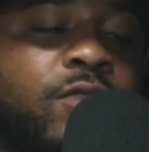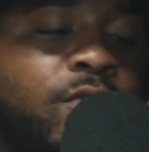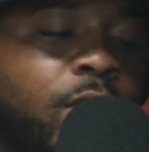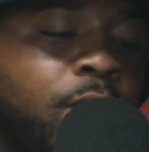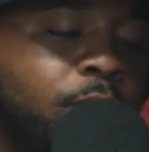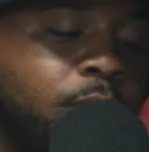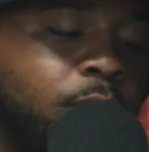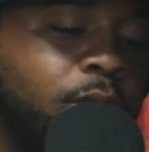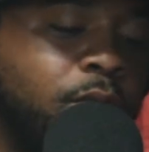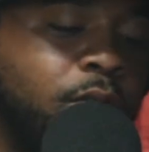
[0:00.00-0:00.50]

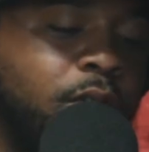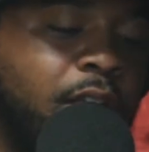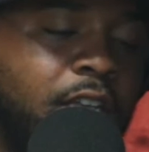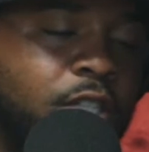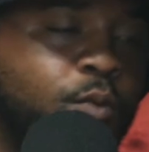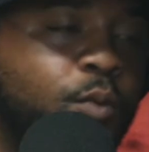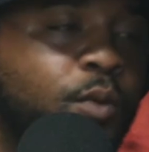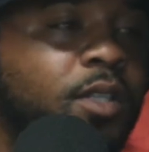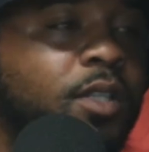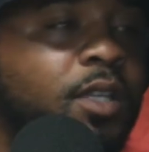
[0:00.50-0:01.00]
from
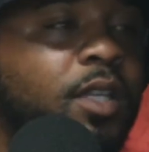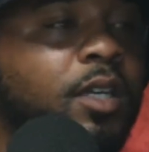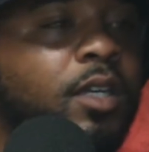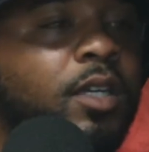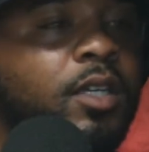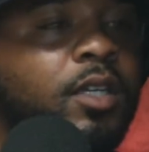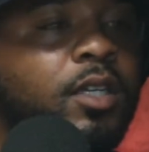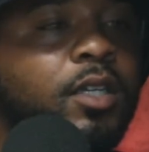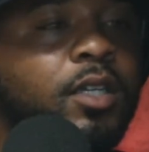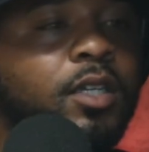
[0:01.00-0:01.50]
that's what
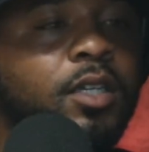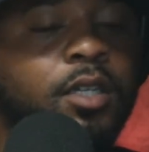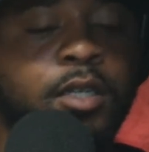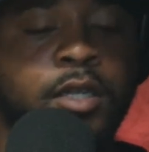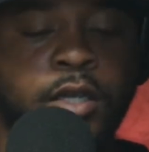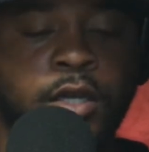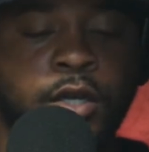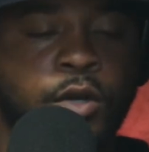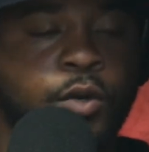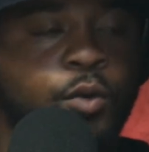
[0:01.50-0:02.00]
the uh
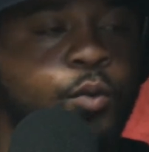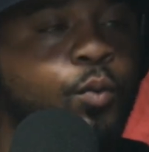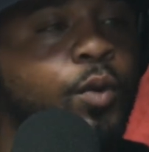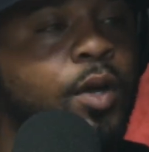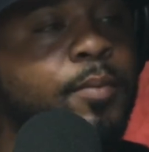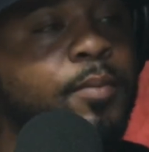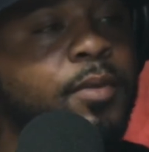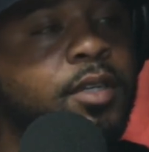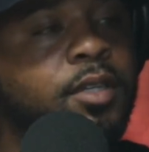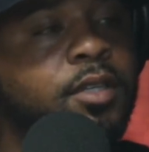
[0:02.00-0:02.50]

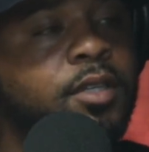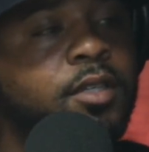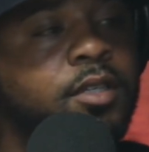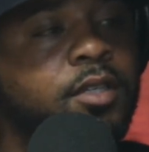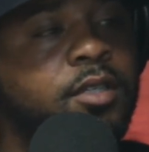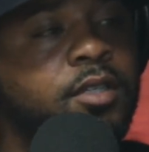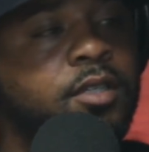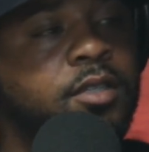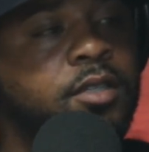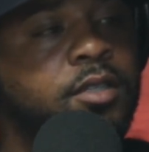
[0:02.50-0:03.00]
women
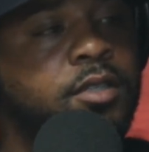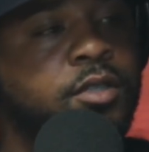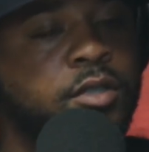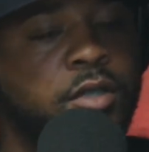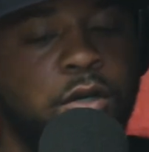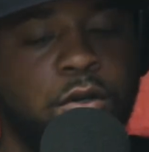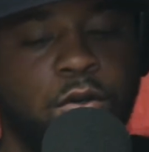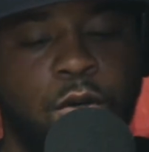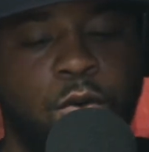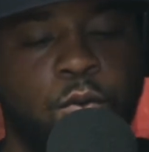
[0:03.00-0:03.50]
you
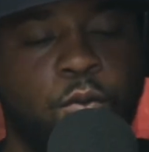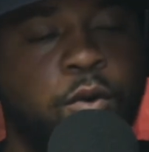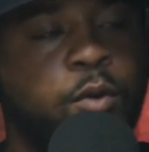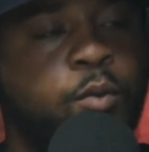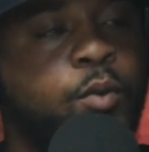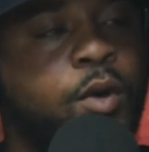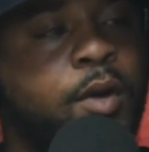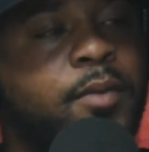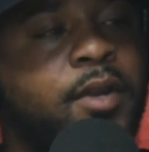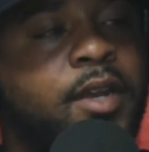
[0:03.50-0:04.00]
know a, a
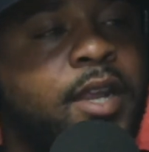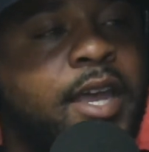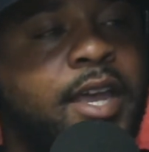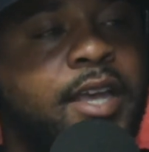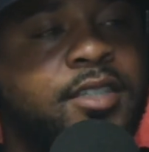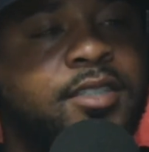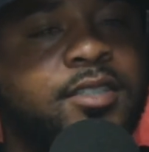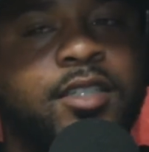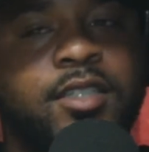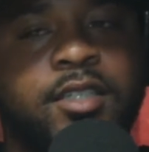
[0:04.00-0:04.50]
woman
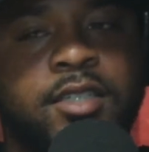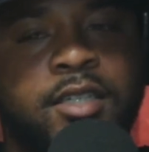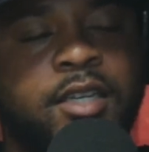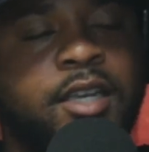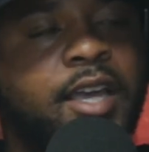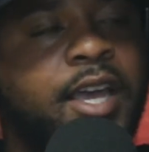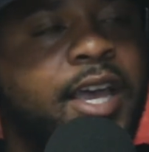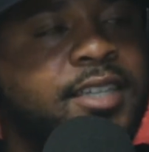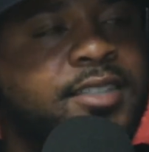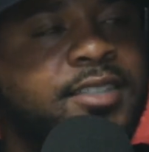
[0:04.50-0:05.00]
has the
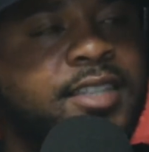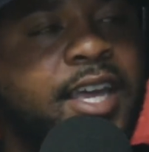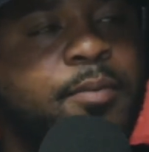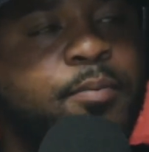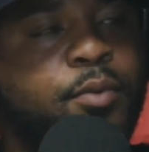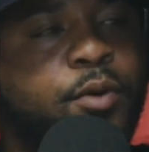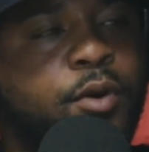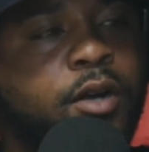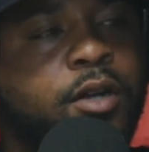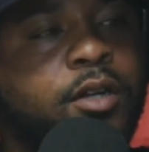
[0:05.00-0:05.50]
has
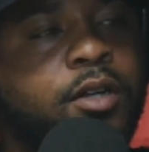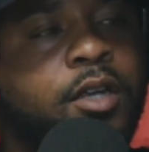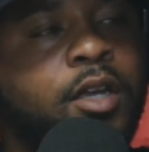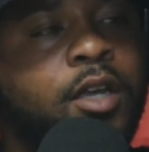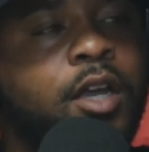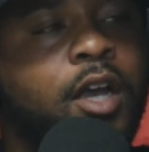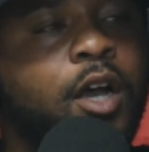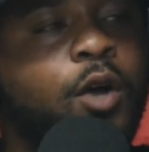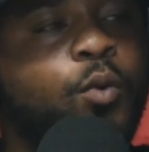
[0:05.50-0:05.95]
that part yeah